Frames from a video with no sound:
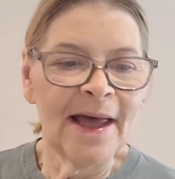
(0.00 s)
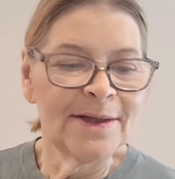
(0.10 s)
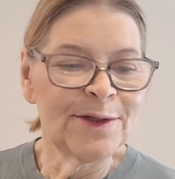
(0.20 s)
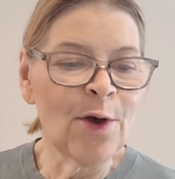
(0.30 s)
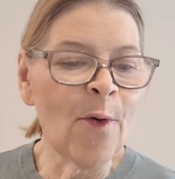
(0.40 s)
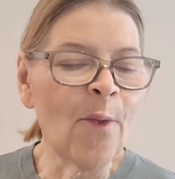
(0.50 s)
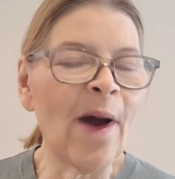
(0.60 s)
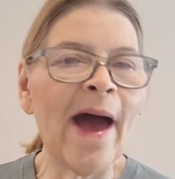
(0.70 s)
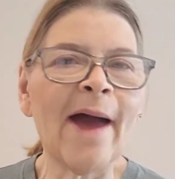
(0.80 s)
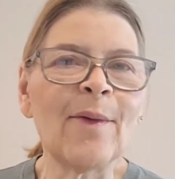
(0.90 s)

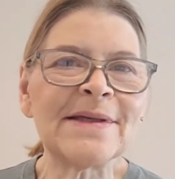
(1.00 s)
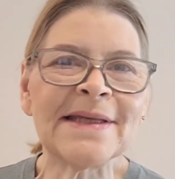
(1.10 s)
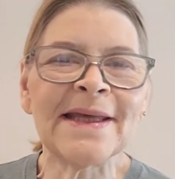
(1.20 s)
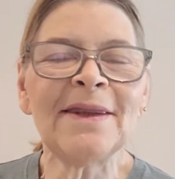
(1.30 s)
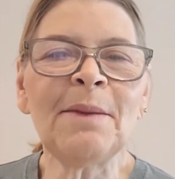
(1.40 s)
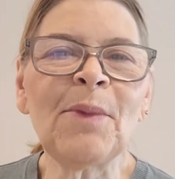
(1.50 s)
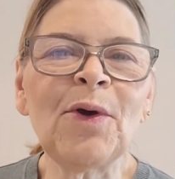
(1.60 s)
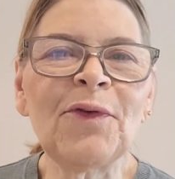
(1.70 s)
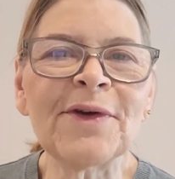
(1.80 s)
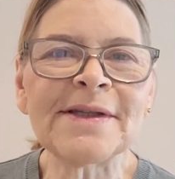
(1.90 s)
So I was in the
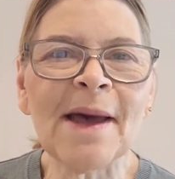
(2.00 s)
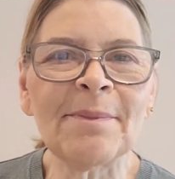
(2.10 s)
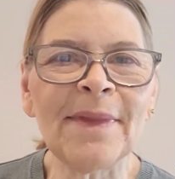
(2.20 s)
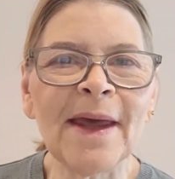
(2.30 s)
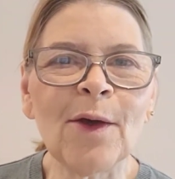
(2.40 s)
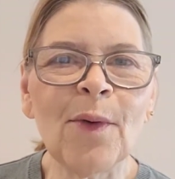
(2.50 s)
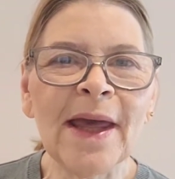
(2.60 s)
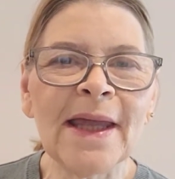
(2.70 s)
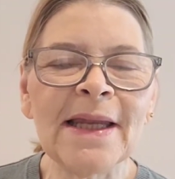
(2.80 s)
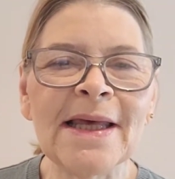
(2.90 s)
mood for something
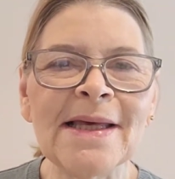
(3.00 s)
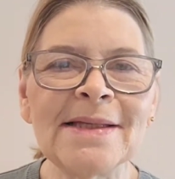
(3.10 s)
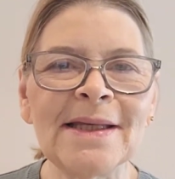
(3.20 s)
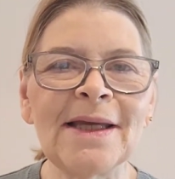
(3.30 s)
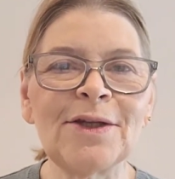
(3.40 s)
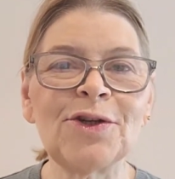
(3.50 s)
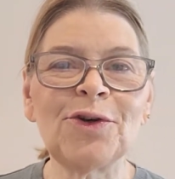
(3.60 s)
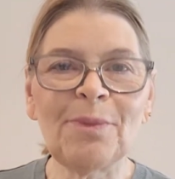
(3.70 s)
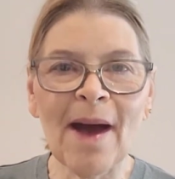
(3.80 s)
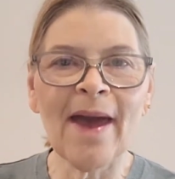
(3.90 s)
quick and easy to
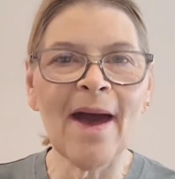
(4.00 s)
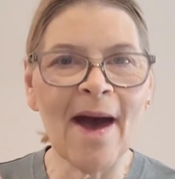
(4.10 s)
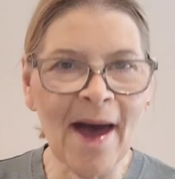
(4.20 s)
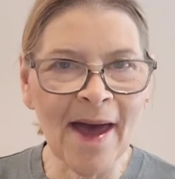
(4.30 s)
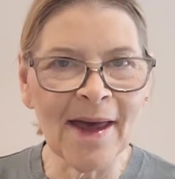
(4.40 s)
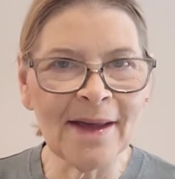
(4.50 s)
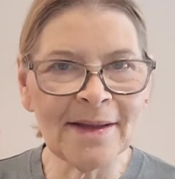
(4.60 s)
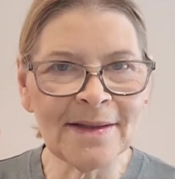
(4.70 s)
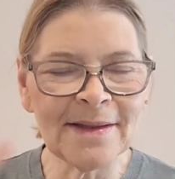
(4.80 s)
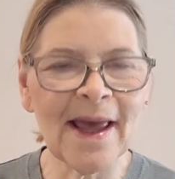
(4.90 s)
do my
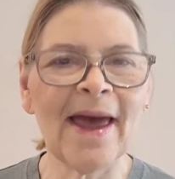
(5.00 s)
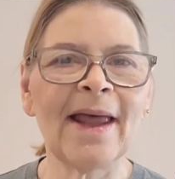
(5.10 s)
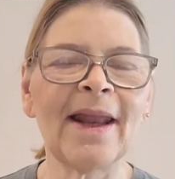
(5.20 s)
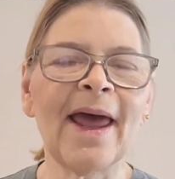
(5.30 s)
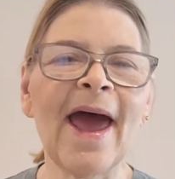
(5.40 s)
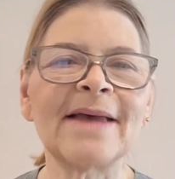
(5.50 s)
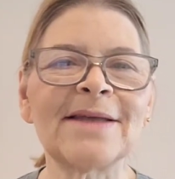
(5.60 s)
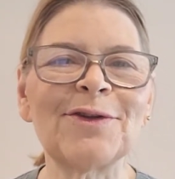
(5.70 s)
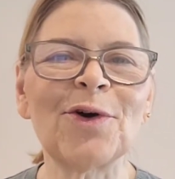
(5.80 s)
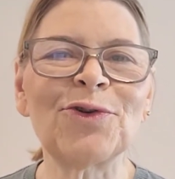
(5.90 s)
eyes, and as
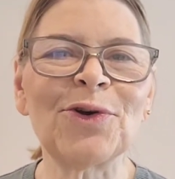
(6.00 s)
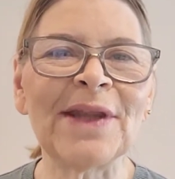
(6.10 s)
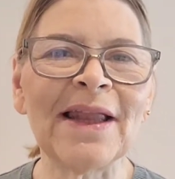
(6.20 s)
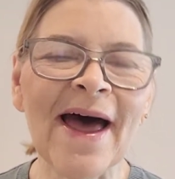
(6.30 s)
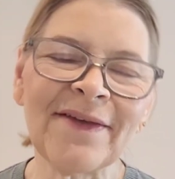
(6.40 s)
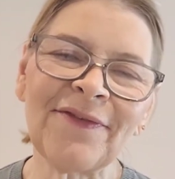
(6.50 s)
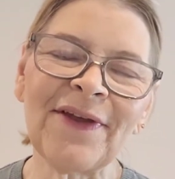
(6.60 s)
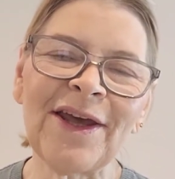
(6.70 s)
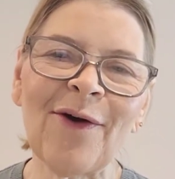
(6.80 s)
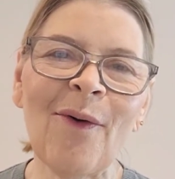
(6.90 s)
I told you in the last
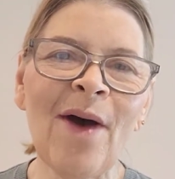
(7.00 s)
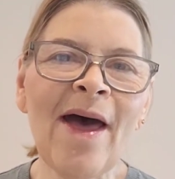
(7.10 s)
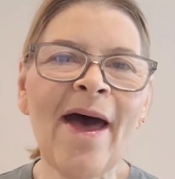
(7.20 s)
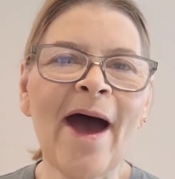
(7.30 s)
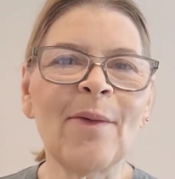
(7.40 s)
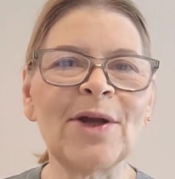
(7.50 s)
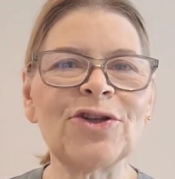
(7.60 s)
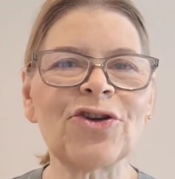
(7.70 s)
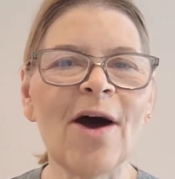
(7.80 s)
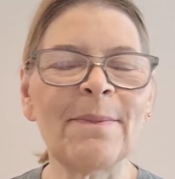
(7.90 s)
video, I went
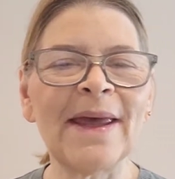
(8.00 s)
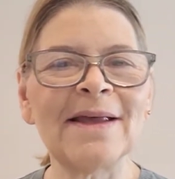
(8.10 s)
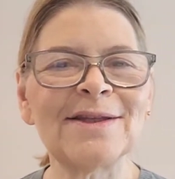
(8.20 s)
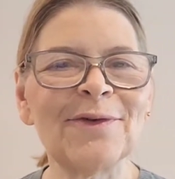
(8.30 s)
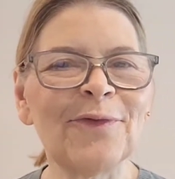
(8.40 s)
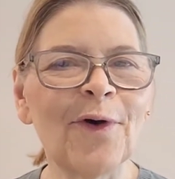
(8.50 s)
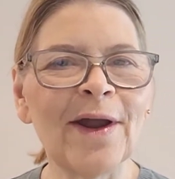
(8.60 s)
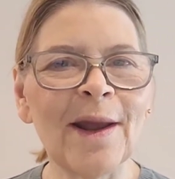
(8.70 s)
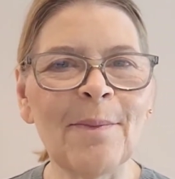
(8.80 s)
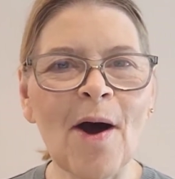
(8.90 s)
shopping at Sephora
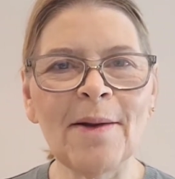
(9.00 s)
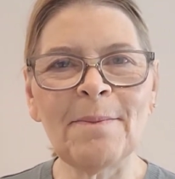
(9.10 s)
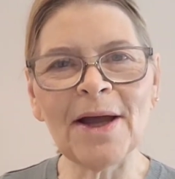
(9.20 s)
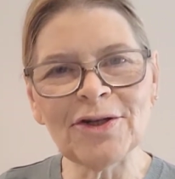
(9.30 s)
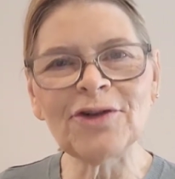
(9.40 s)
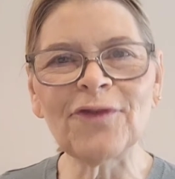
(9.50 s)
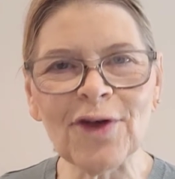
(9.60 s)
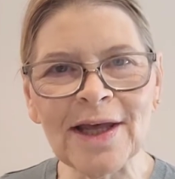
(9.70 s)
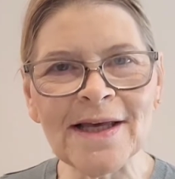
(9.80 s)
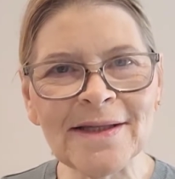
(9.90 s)
and I bought a bunch of
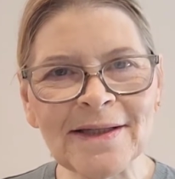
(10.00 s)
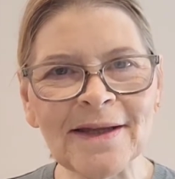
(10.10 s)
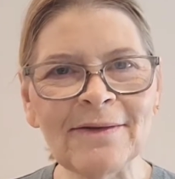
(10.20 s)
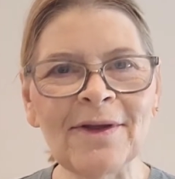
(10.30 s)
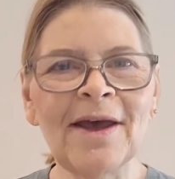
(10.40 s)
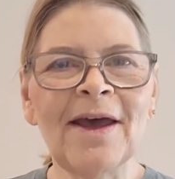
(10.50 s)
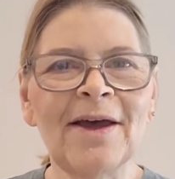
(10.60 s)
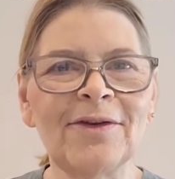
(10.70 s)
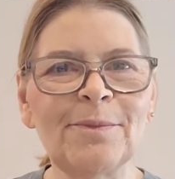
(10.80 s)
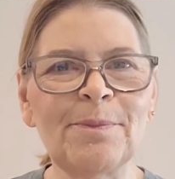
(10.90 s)
goodies to
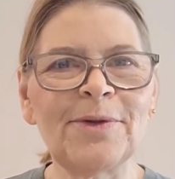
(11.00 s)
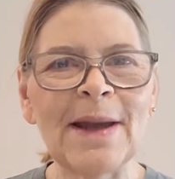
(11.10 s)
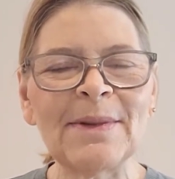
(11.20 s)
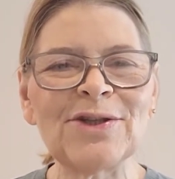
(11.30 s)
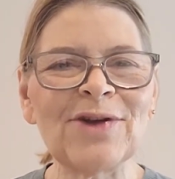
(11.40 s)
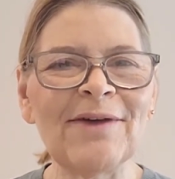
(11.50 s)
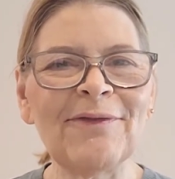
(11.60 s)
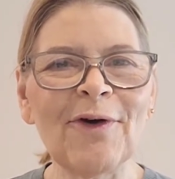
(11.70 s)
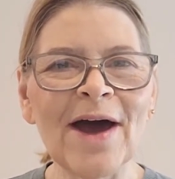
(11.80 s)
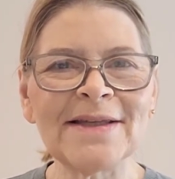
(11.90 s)
demonstrate
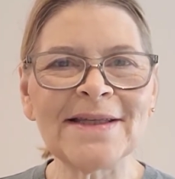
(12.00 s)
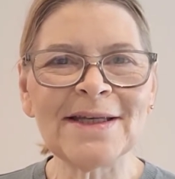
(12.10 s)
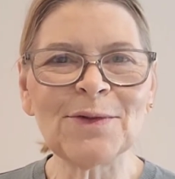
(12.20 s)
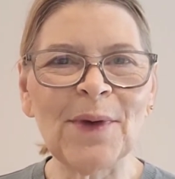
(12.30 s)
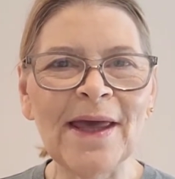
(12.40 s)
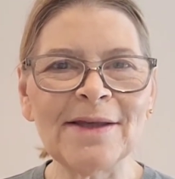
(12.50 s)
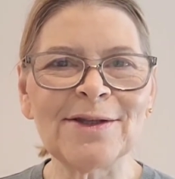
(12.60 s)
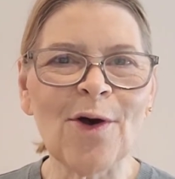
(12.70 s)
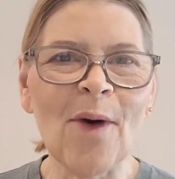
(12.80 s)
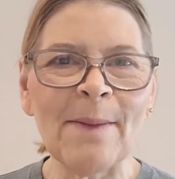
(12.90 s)
for us this week.
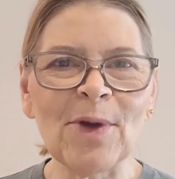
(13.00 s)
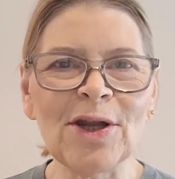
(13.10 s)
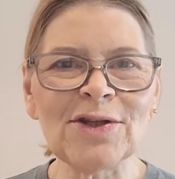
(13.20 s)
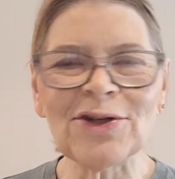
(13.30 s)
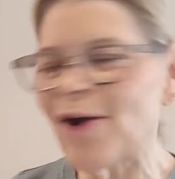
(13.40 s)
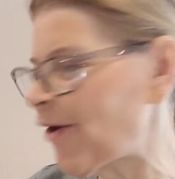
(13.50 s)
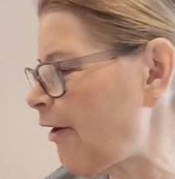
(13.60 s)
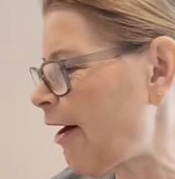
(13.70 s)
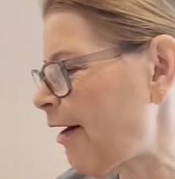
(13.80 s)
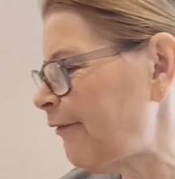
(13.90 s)
So I'm going to start
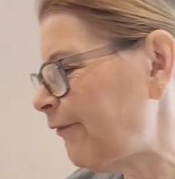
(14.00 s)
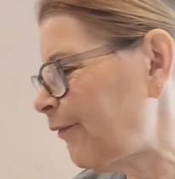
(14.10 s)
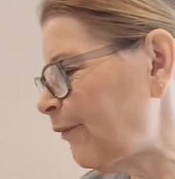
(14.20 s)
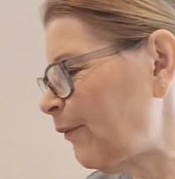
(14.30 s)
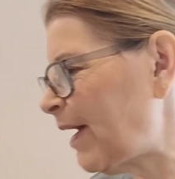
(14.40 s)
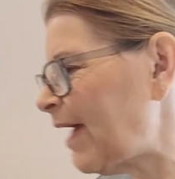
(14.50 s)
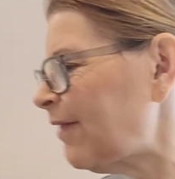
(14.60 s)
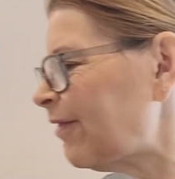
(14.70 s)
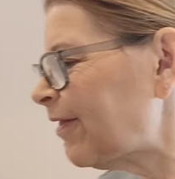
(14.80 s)
off with